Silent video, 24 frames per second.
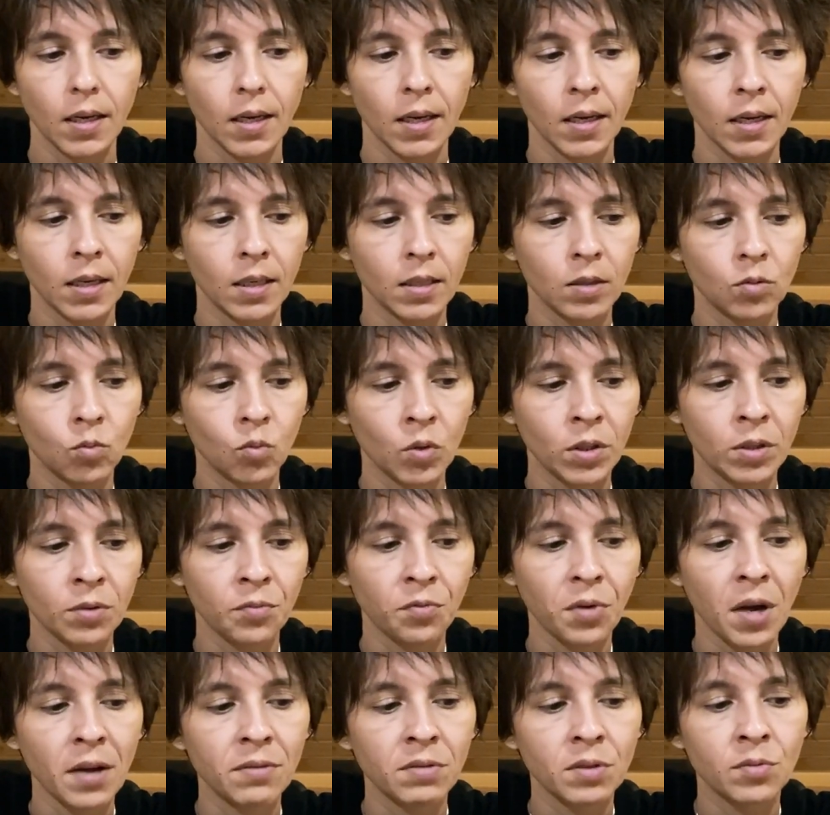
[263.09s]
And with the
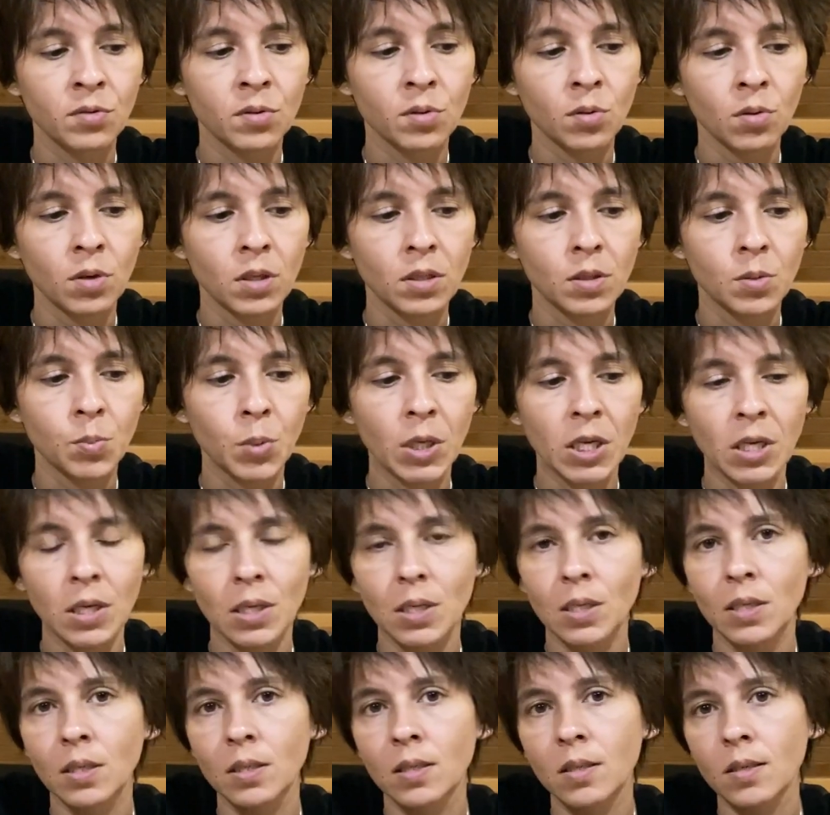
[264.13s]
Five of Swords being
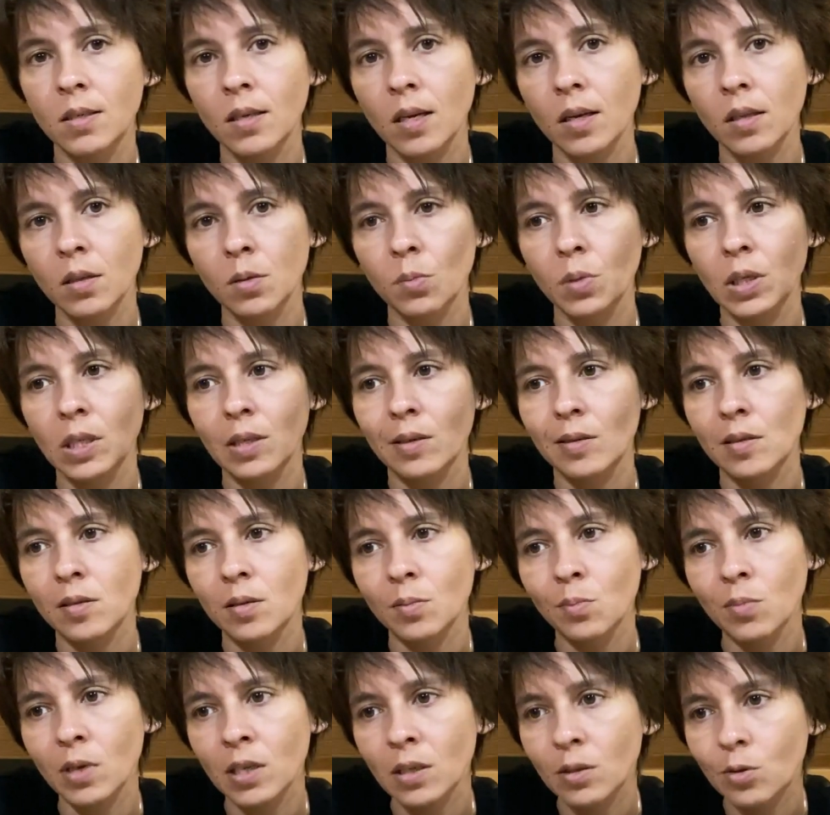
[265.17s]
here, it's telling me that
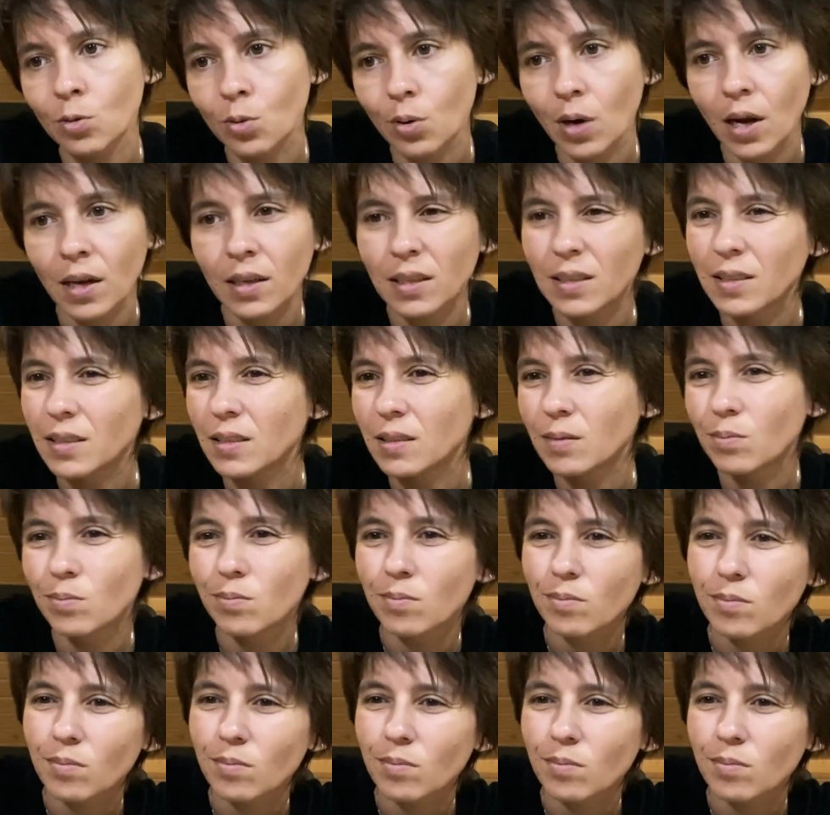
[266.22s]
somebody tried to